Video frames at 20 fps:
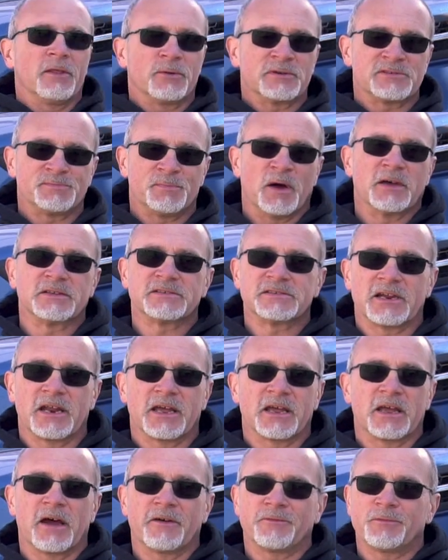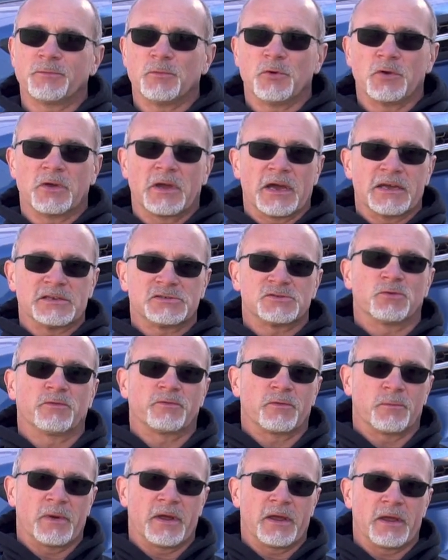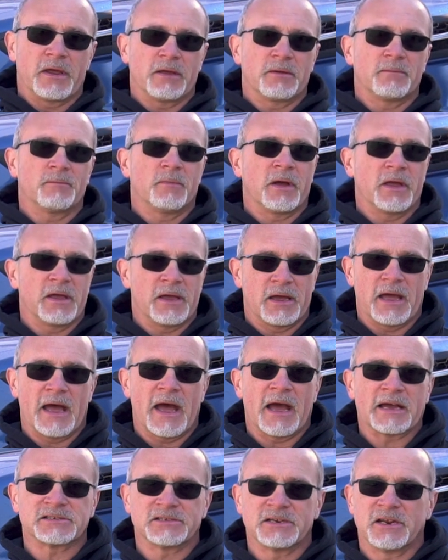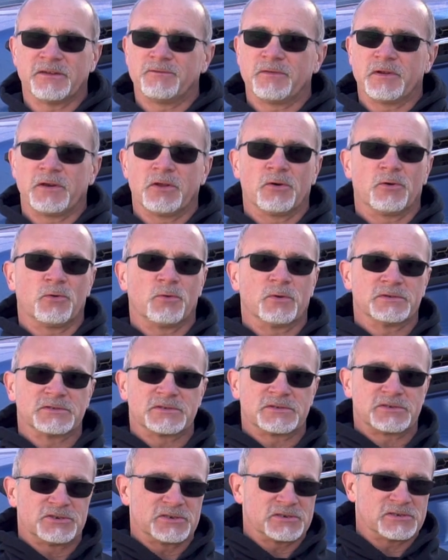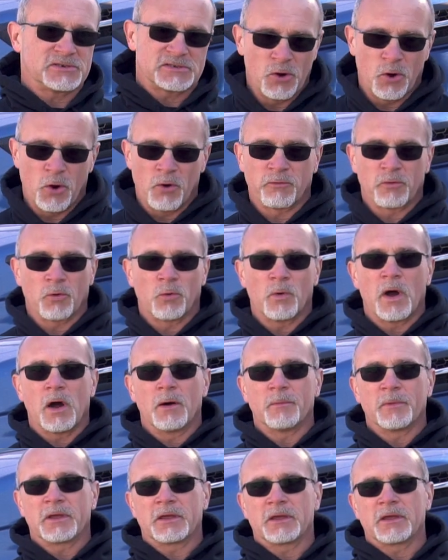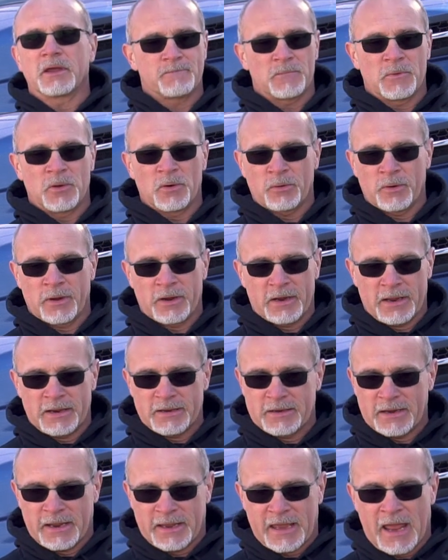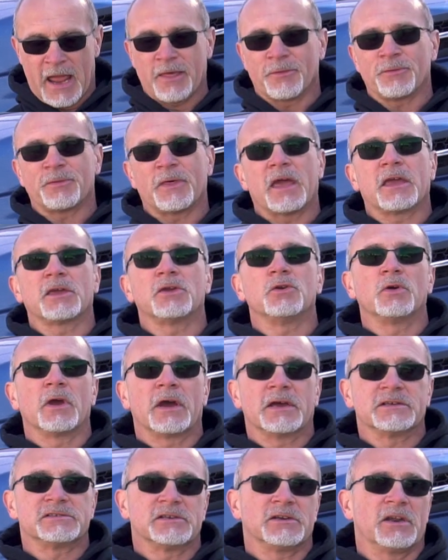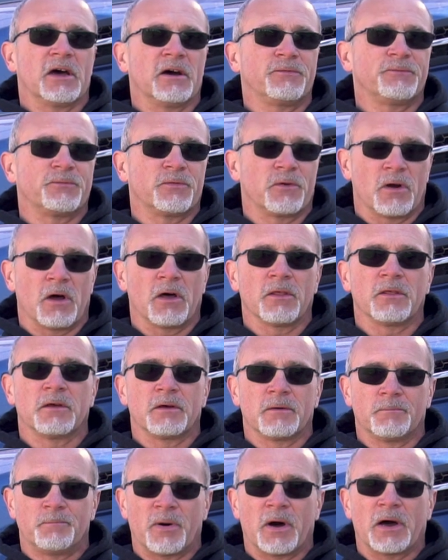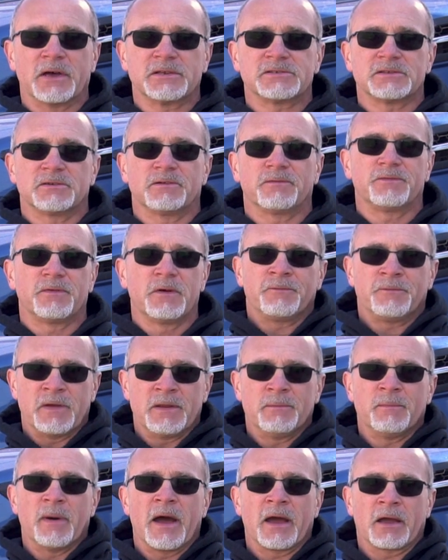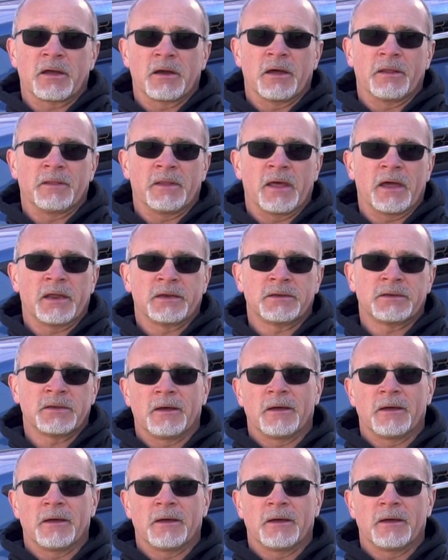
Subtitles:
The response that I got from you guys over my accident video was just overwhelming. You know, I can't thank you guys enough for all the positive feedback on that.